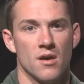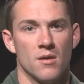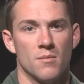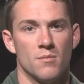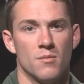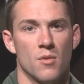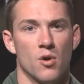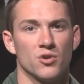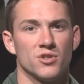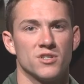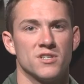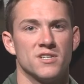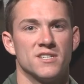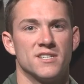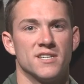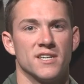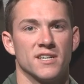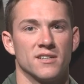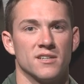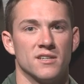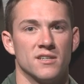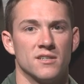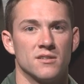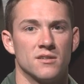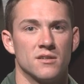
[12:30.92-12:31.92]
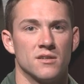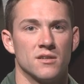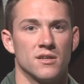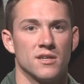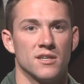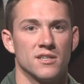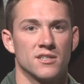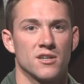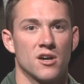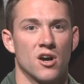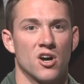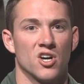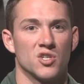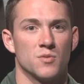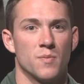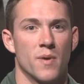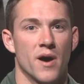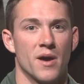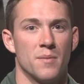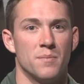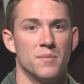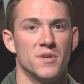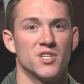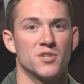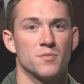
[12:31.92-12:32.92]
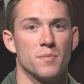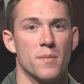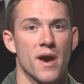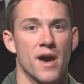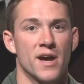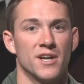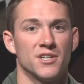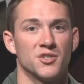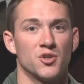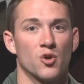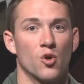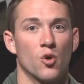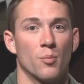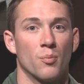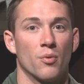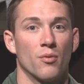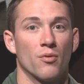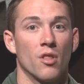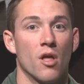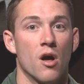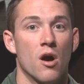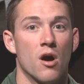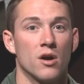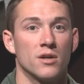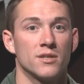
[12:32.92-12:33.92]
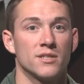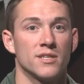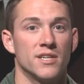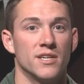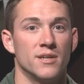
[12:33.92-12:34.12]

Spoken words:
Motion sickness is caused by mismatched or prolonged